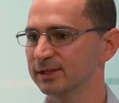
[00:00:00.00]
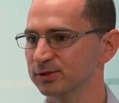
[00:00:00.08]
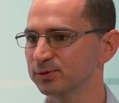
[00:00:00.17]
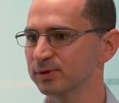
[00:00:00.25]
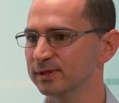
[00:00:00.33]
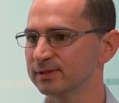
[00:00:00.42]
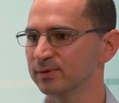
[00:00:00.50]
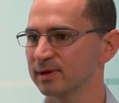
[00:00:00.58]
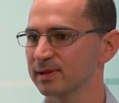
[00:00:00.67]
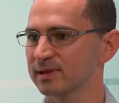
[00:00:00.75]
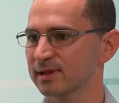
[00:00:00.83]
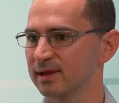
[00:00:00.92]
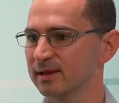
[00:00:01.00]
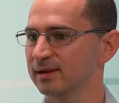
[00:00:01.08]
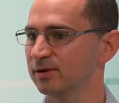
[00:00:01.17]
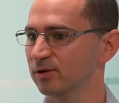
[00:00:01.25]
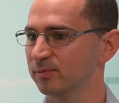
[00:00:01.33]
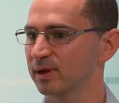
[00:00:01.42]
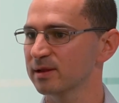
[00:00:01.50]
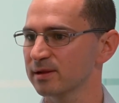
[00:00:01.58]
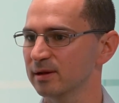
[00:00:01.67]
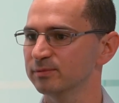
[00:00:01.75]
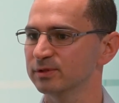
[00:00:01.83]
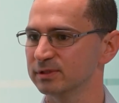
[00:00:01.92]
into it to understand and not make
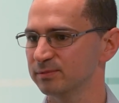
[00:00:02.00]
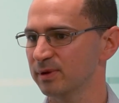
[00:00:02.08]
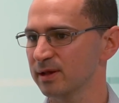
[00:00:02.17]
assumptions